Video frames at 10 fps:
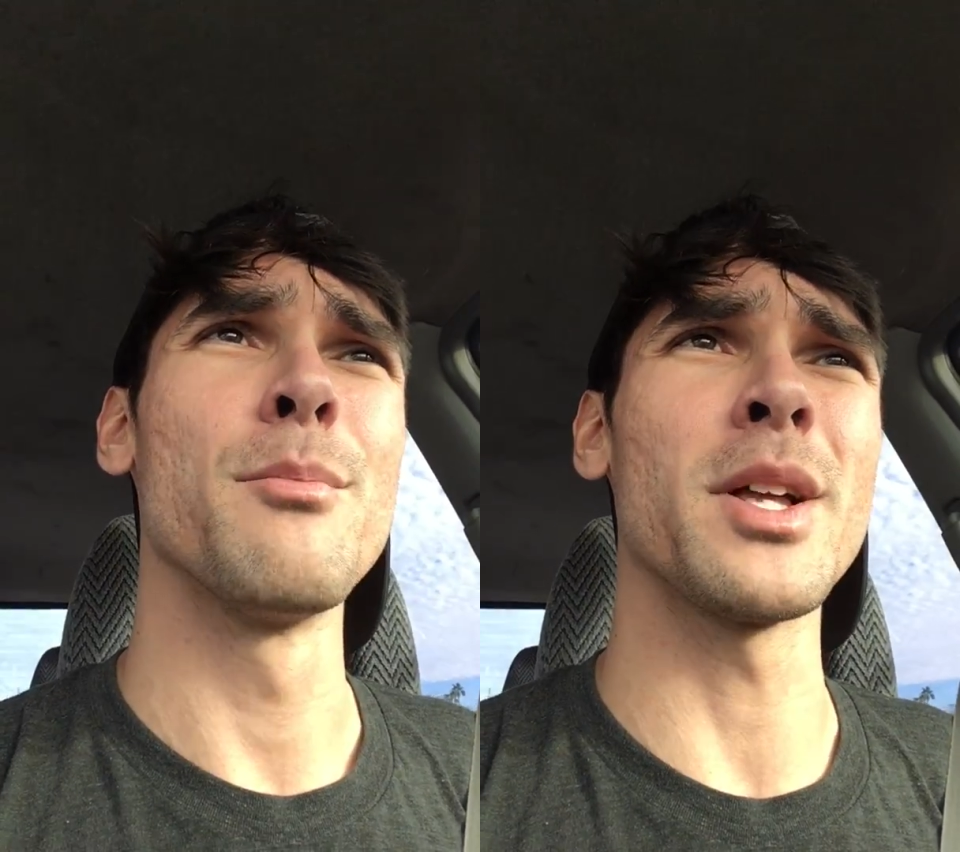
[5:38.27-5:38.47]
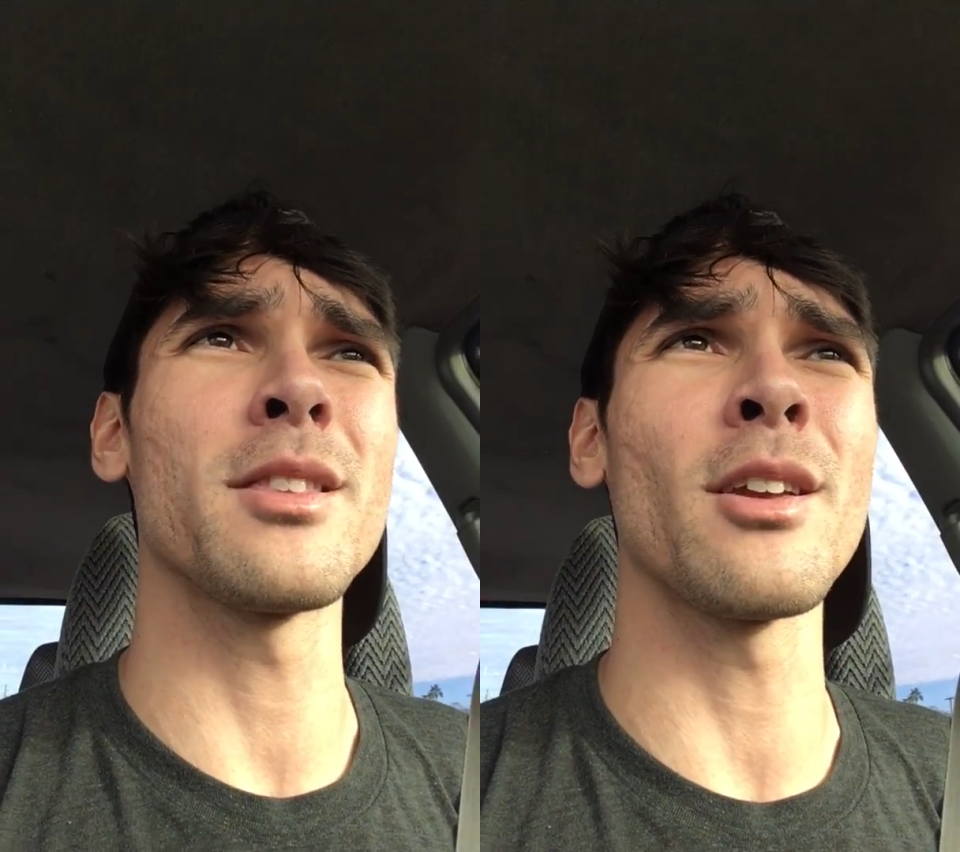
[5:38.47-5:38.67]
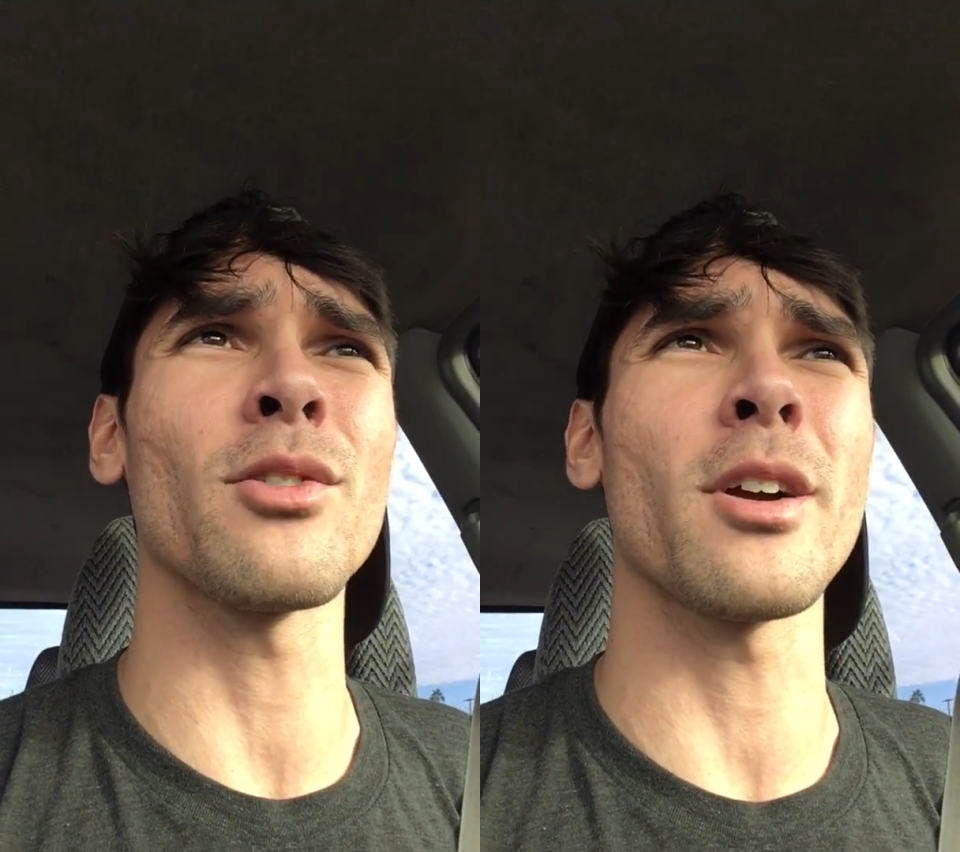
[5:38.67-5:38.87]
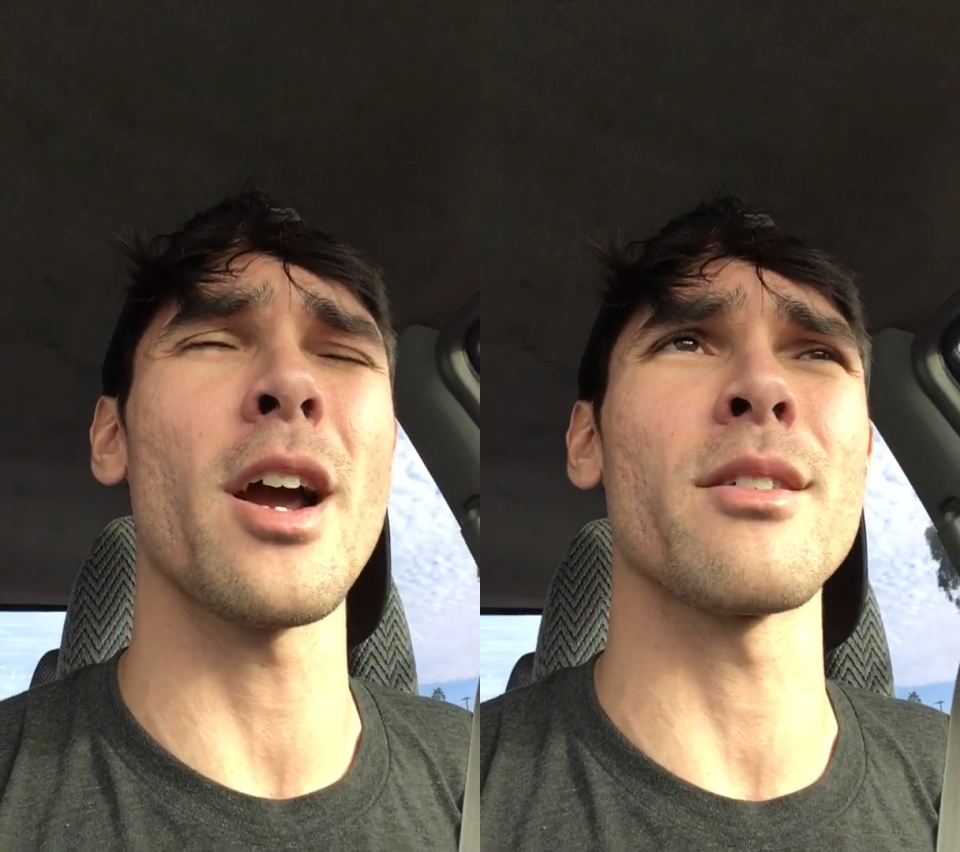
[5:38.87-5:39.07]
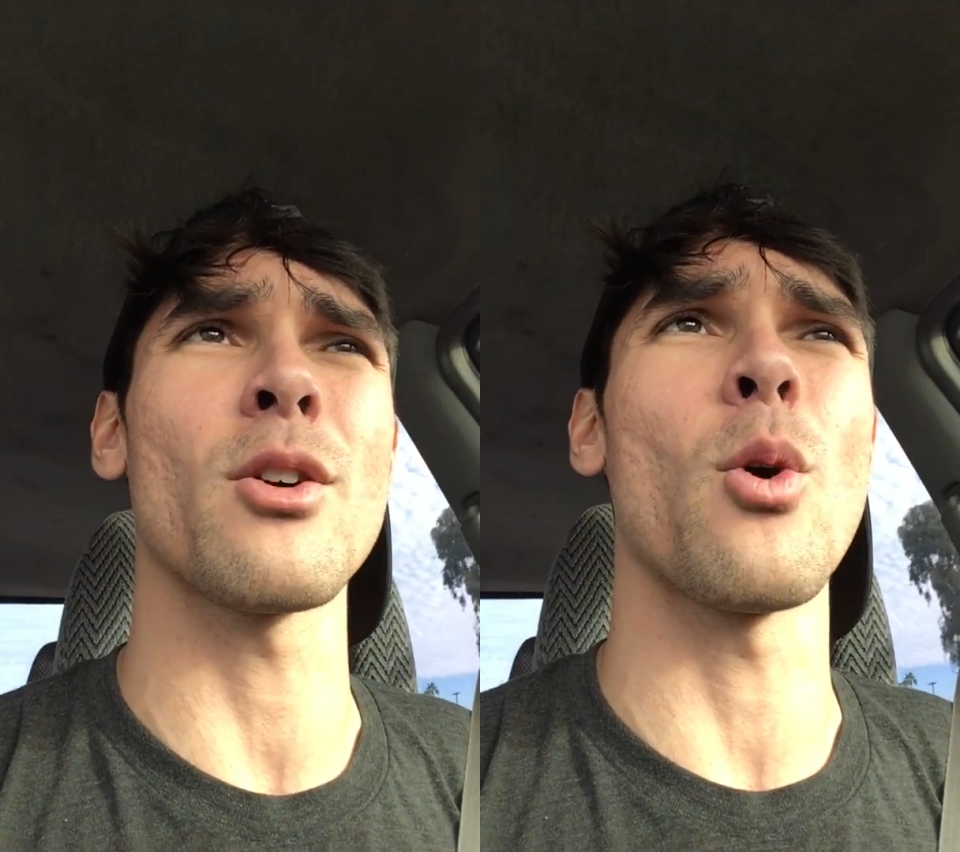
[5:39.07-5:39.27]
But things are
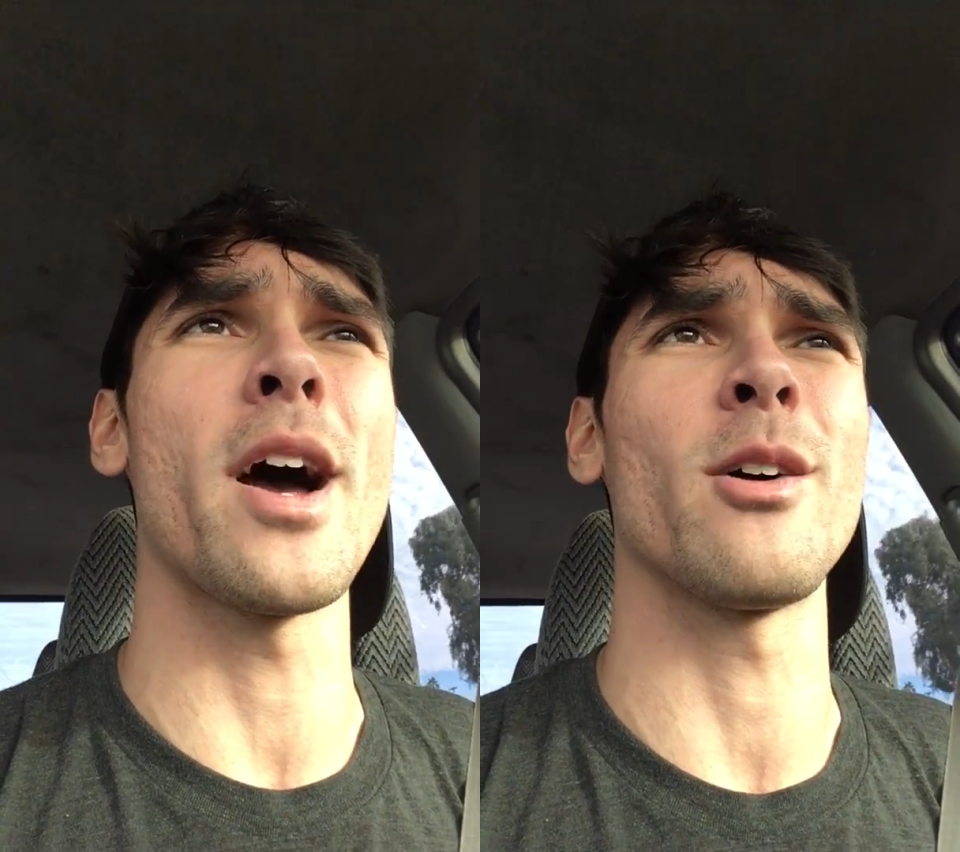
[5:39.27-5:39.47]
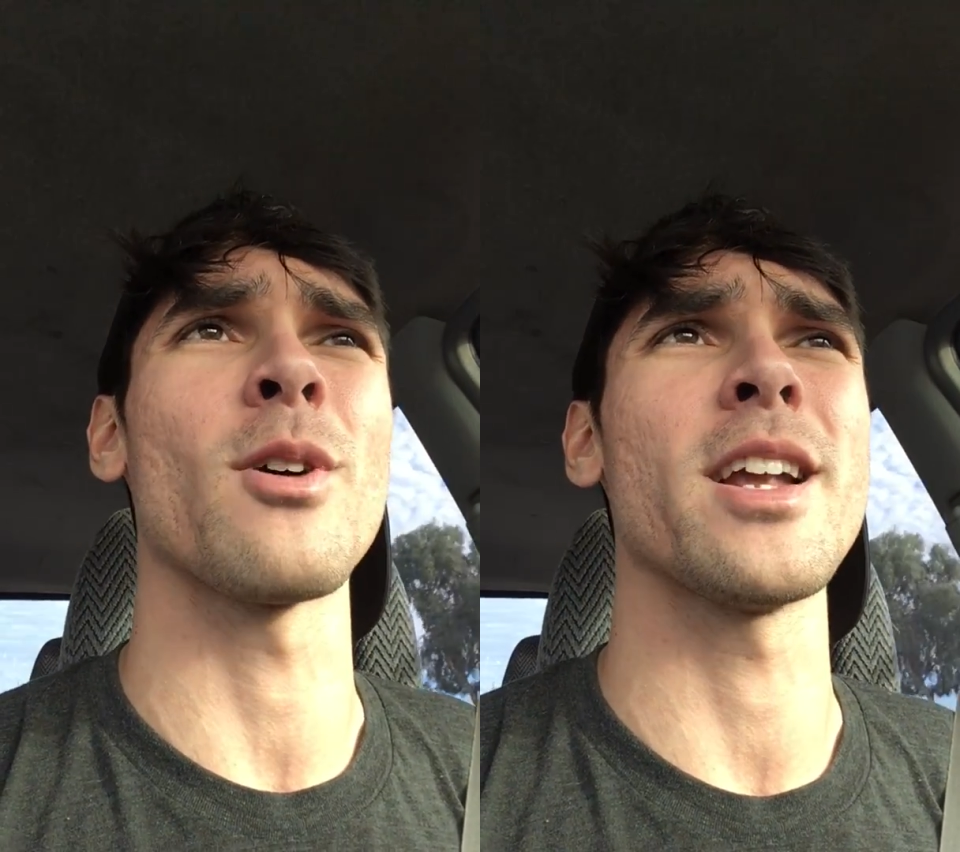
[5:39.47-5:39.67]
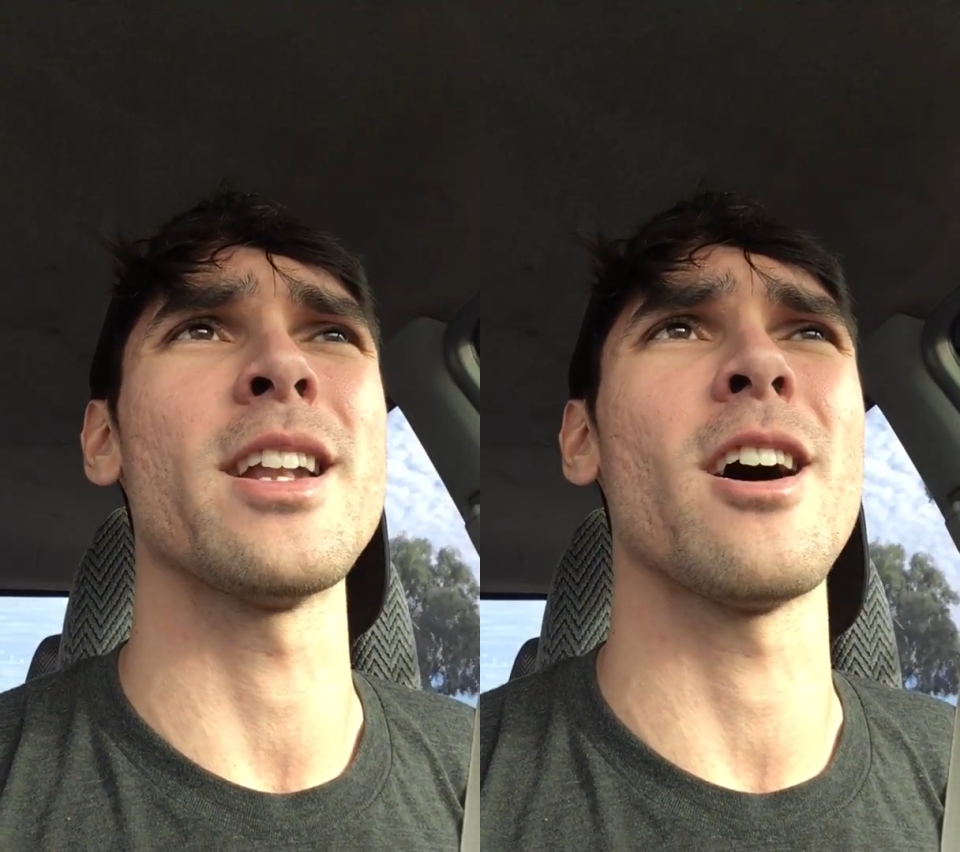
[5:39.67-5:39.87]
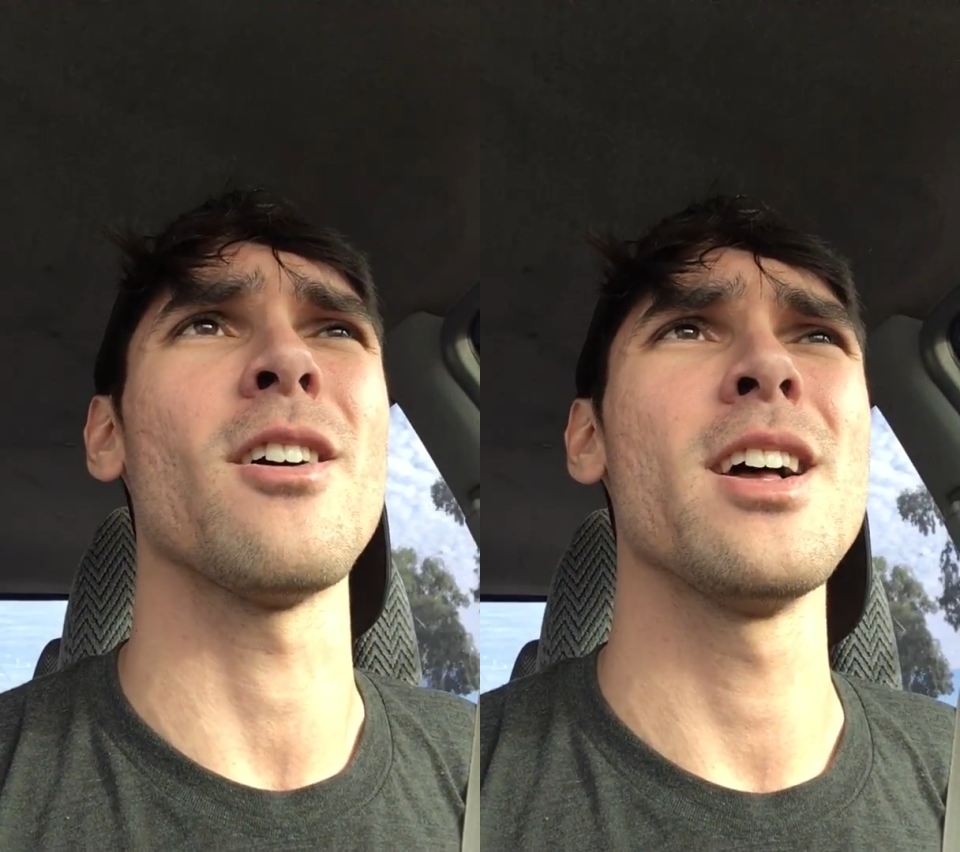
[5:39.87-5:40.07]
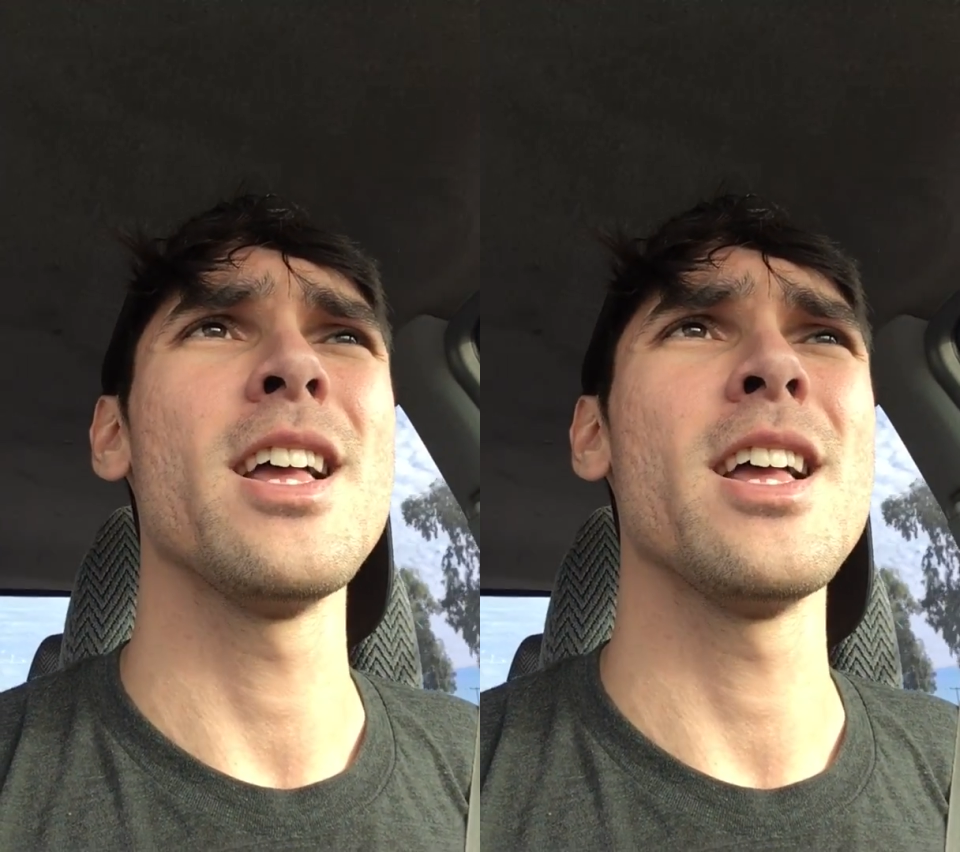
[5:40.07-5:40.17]
kind of quiet right now.